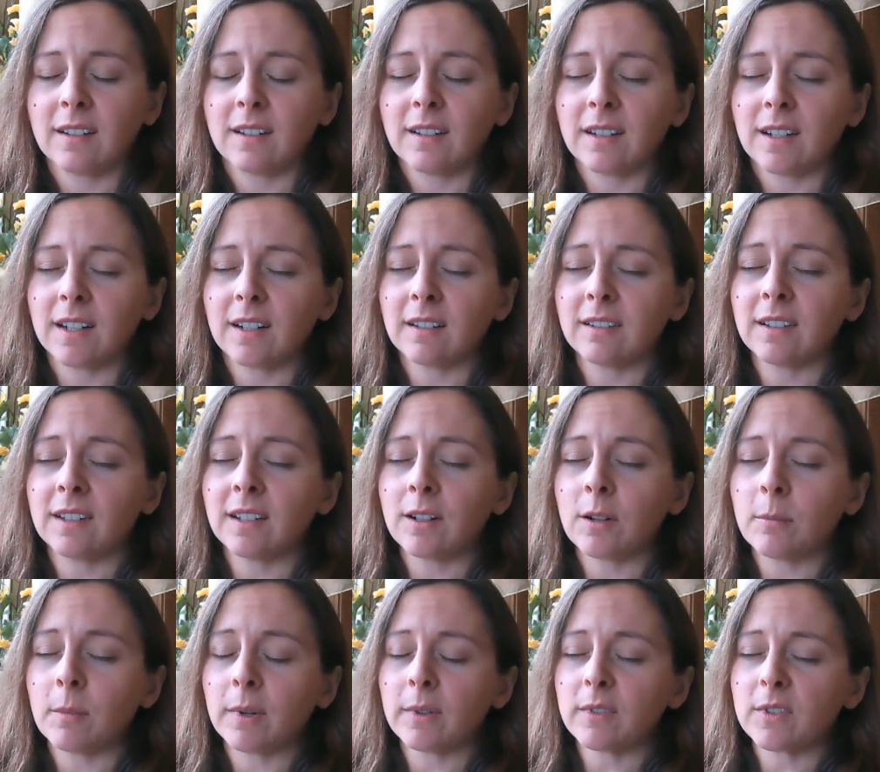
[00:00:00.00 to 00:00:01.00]
And a
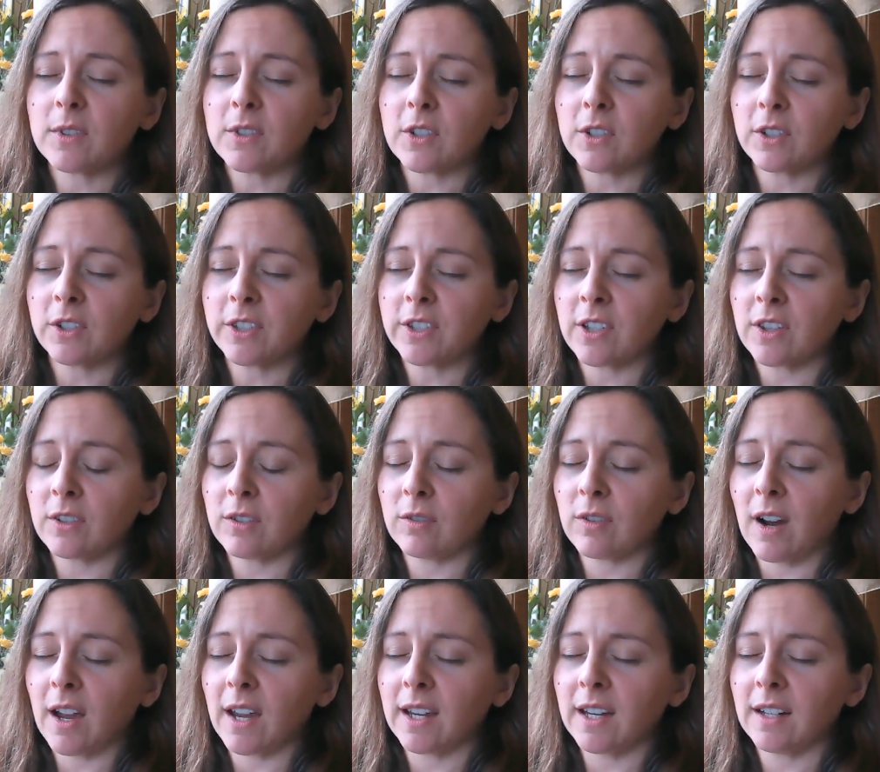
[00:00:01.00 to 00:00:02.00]
little circle to the
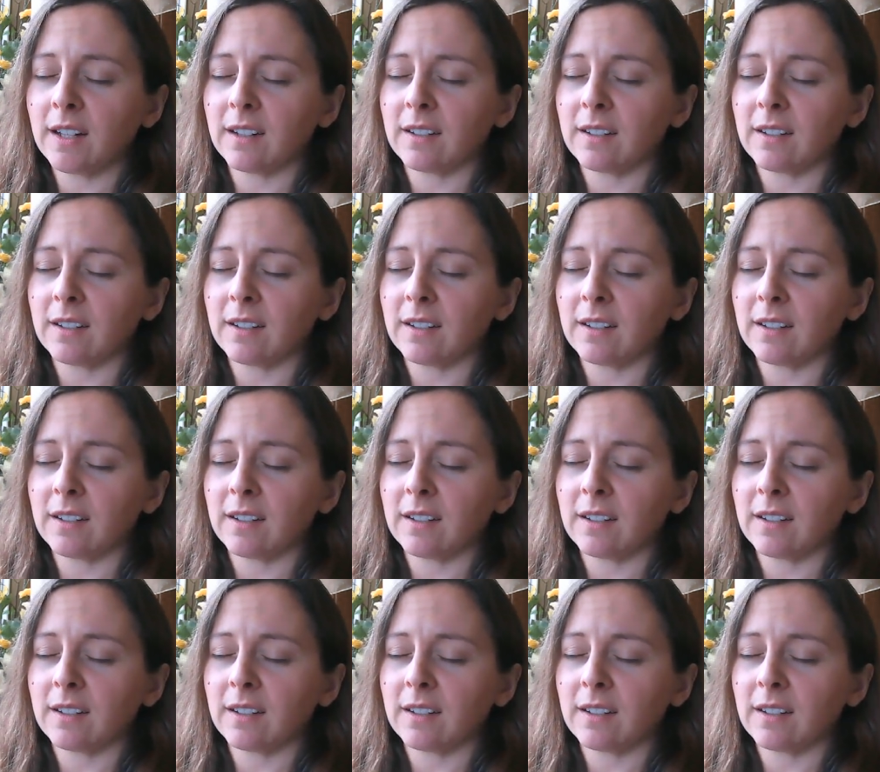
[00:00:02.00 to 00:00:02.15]
right.